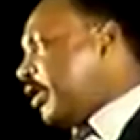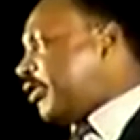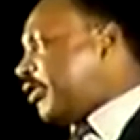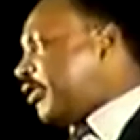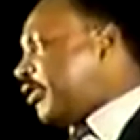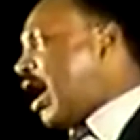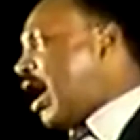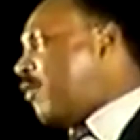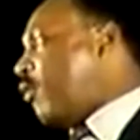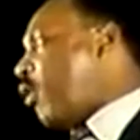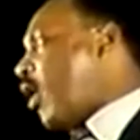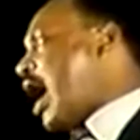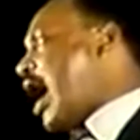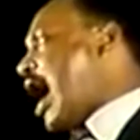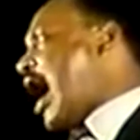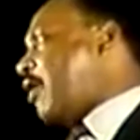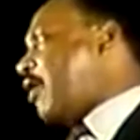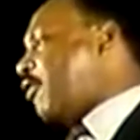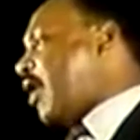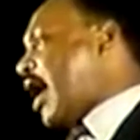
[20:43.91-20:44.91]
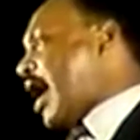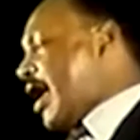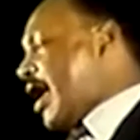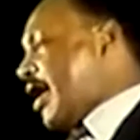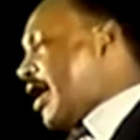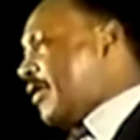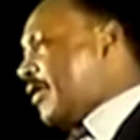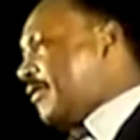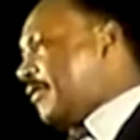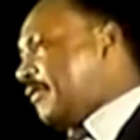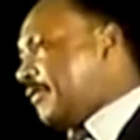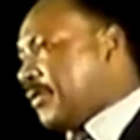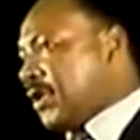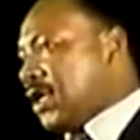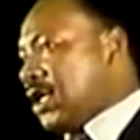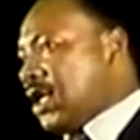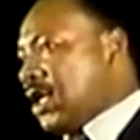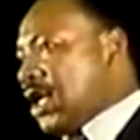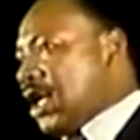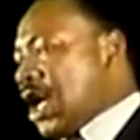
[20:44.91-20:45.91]
Somewhere I read
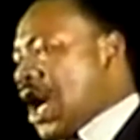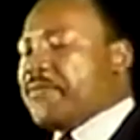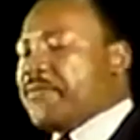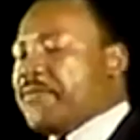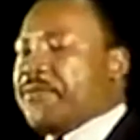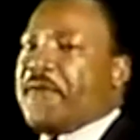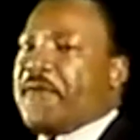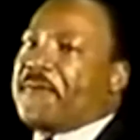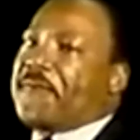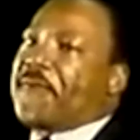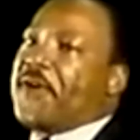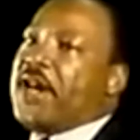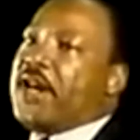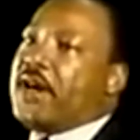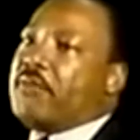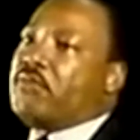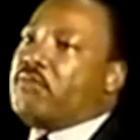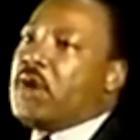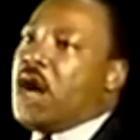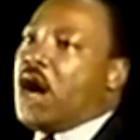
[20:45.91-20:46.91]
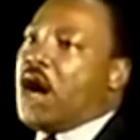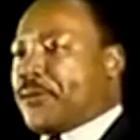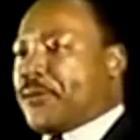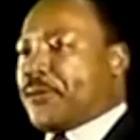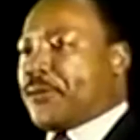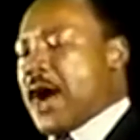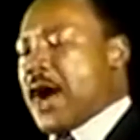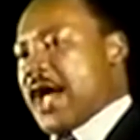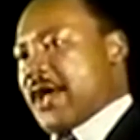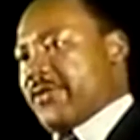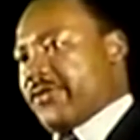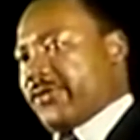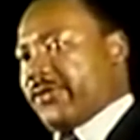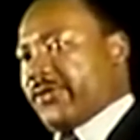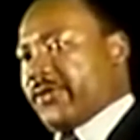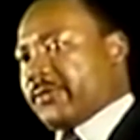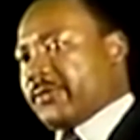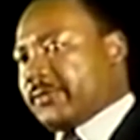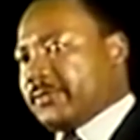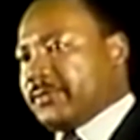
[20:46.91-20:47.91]
of the freedom of
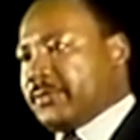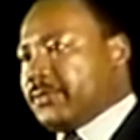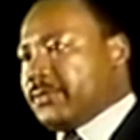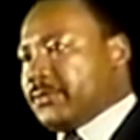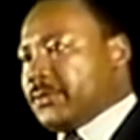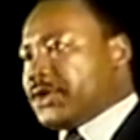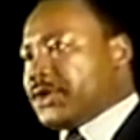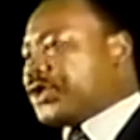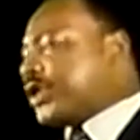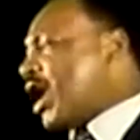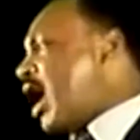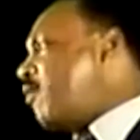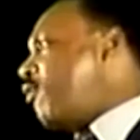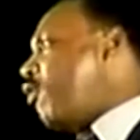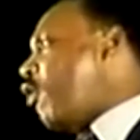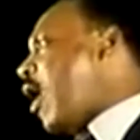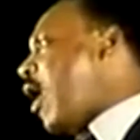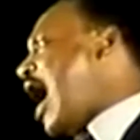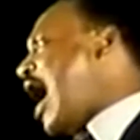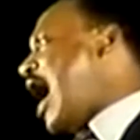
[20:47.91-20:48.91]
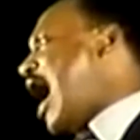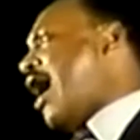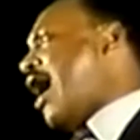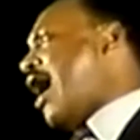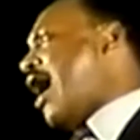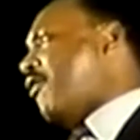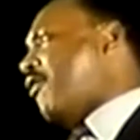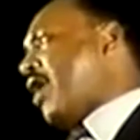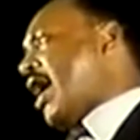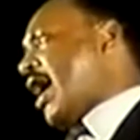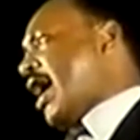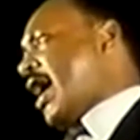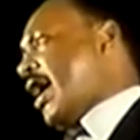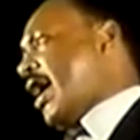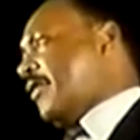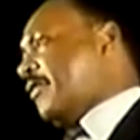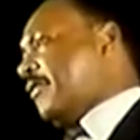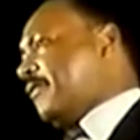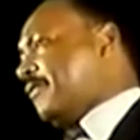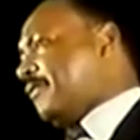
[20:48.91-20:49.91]
press. Somewhere I
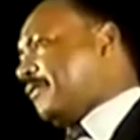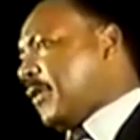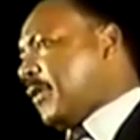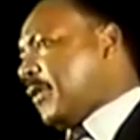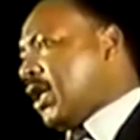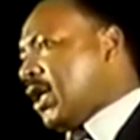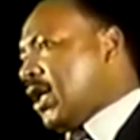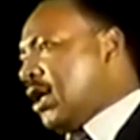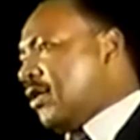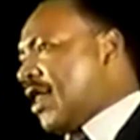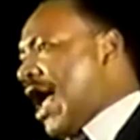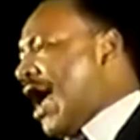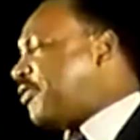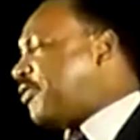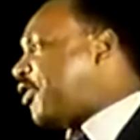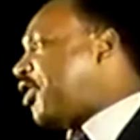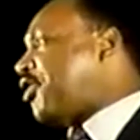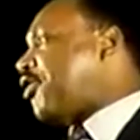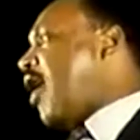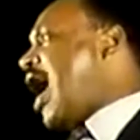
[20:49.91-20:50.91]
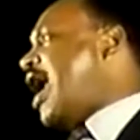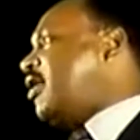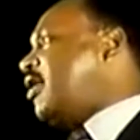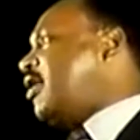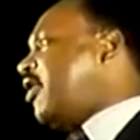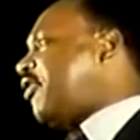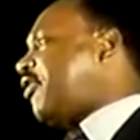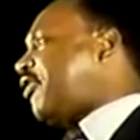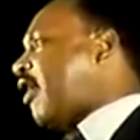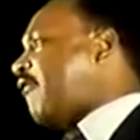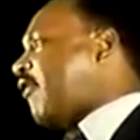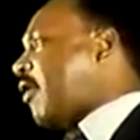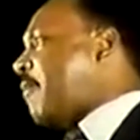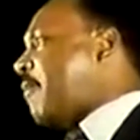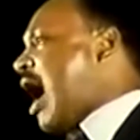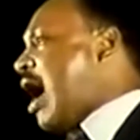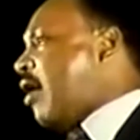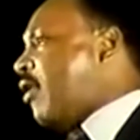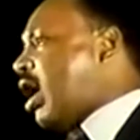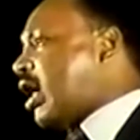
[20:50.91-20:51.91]
read that the greatness of
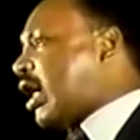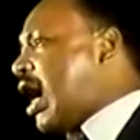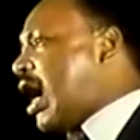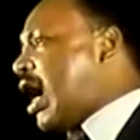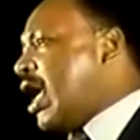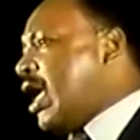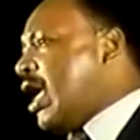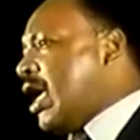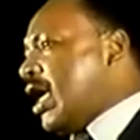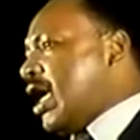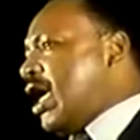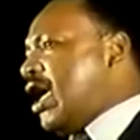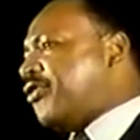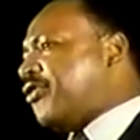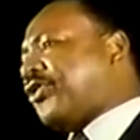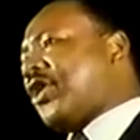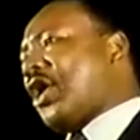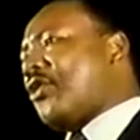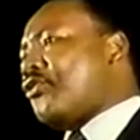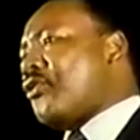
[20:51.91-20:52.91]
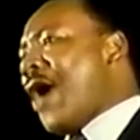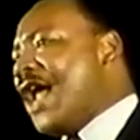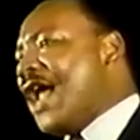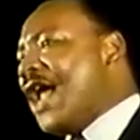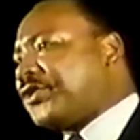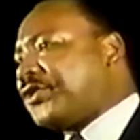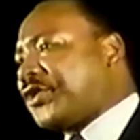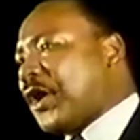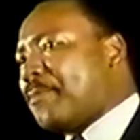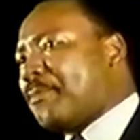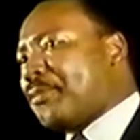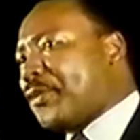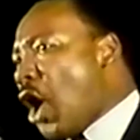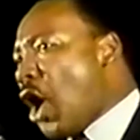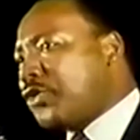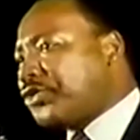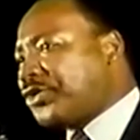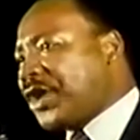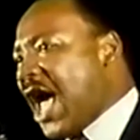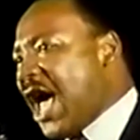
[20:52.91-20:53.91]
America is the right to
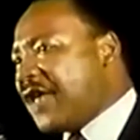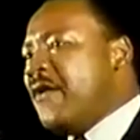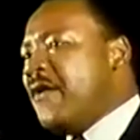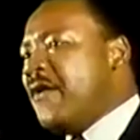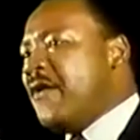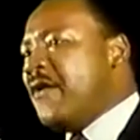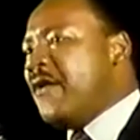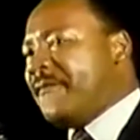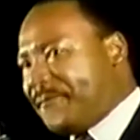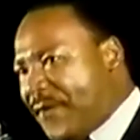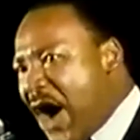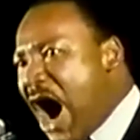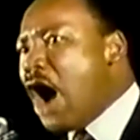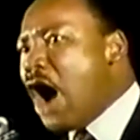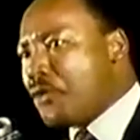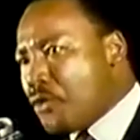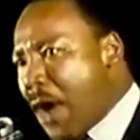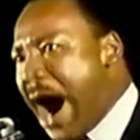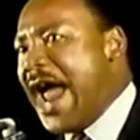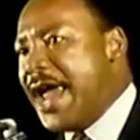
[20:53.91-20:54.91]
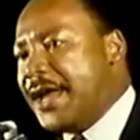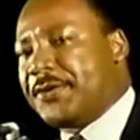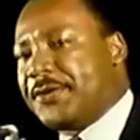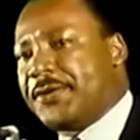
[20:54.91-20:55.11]
protest far right.